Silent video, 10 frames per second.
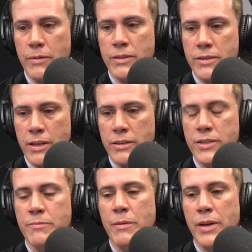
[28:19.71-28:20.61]
and say, This
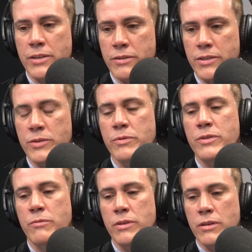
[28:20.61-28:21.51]
is my patient, this is what's
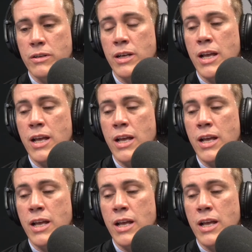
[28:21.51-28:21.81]
going on.